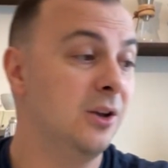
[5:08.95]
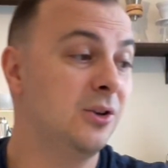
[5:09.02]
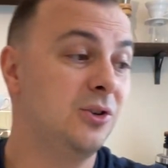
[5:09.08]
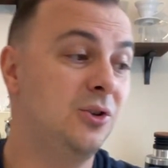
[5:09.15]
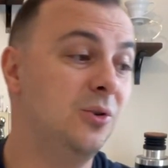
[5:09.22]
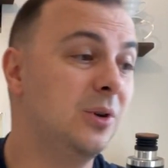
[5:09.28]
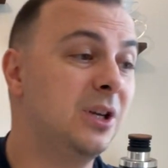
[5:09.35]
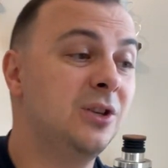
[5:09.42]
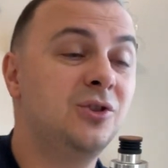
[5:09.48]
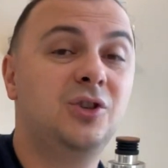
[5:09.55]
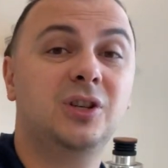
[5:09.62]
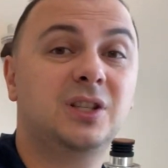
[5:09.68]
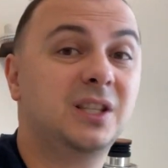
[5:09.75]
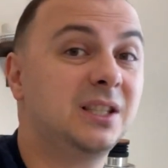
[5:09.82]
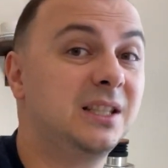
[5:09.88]
you can
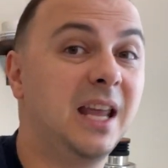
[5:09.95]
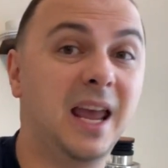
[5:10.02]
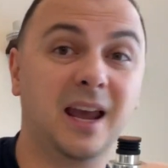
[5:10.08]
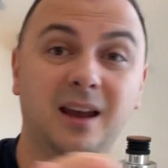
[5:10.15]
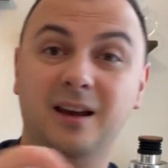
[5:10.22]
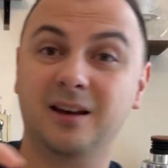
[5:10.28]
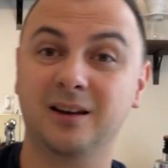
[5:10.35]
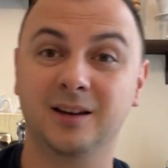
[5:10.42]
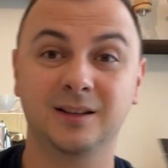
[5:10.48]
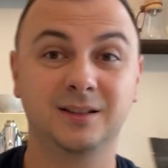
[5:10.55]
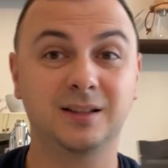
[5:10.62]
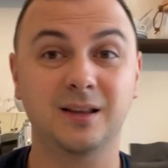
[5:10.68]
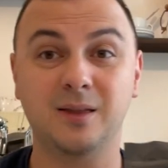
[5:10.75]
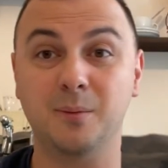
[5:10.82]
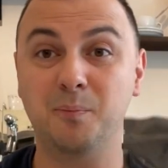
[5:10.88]
just stick
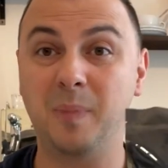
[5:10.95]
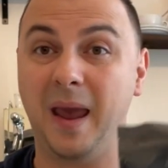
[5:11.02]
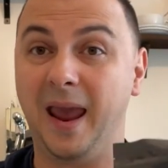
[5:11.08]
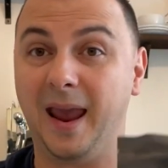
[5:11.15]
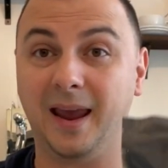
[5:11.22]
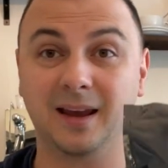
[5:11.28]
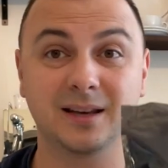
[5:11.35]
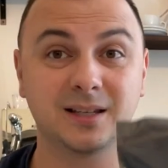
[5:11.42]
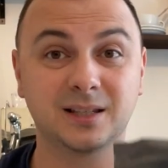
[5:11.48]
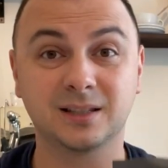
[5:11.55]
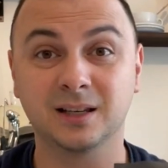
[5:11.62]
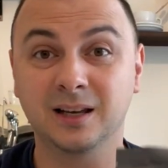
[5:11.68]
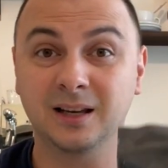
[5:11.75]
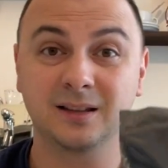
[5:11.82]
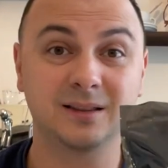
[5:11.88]
to the bags
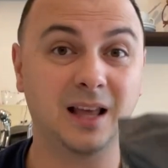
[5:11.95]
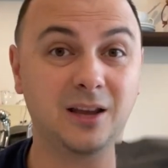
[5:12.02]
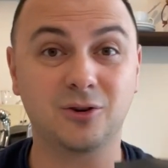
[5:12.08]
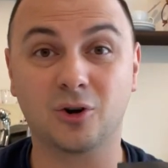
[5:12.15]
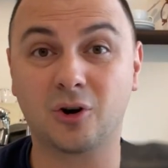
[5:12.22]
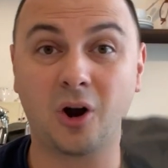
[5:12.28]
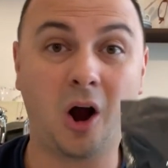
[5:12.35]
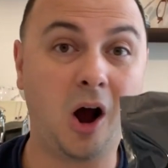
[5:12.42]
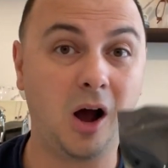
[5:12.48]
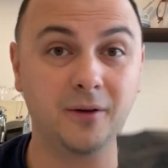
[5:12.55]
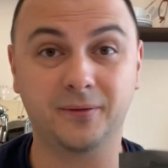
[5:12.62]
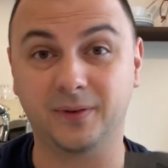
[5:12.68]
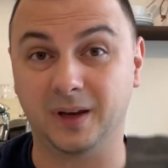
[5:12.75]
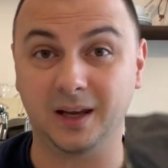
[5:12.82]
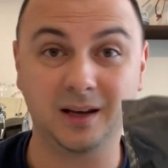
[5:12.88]
that your
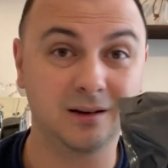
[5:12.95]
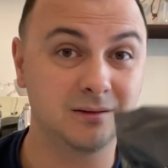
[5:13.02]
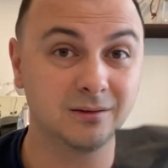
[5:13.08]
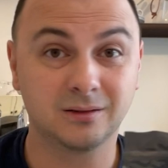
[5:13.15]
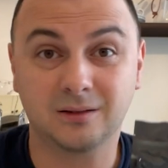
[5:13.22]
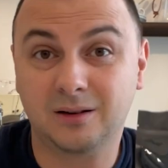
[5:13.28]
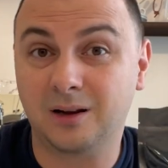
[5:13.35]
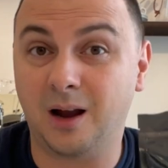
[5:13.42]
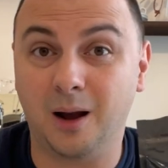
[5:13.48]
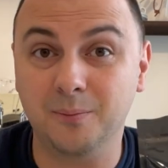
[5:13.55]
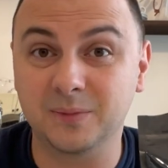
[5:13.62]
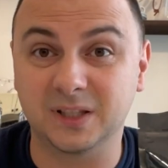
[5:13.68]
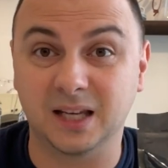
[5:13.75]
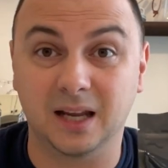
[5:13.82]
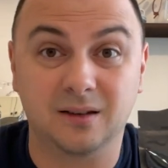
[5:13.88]
coffee
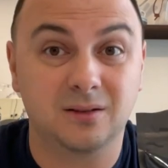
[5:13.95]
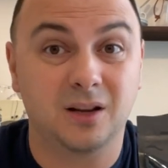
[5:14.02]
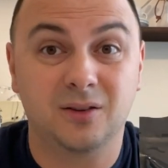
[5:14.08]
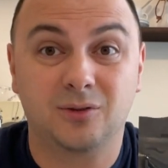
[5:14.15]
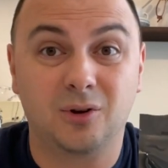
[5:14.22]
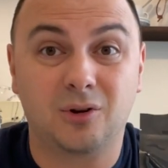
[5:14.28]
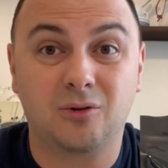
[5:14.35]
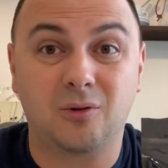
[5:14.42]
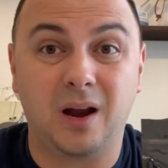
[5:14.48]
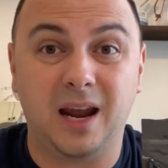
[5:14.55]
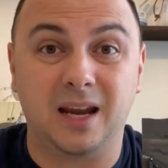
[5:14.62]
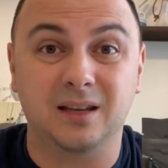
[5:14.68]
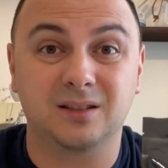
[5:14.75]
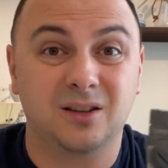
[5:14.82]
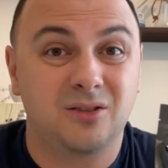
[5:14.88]
comes in. They're
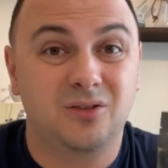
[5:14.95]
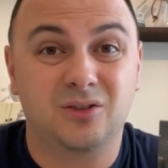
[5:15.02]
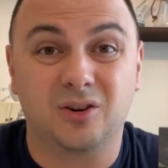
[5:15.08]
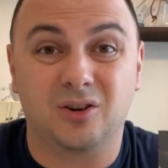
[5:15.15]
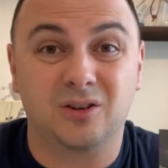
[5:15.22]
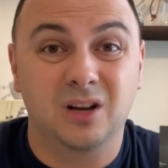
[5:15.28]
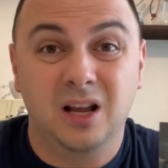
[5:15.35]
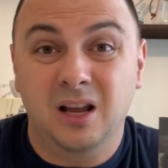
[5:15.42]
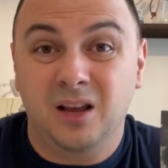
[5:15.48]
great. They're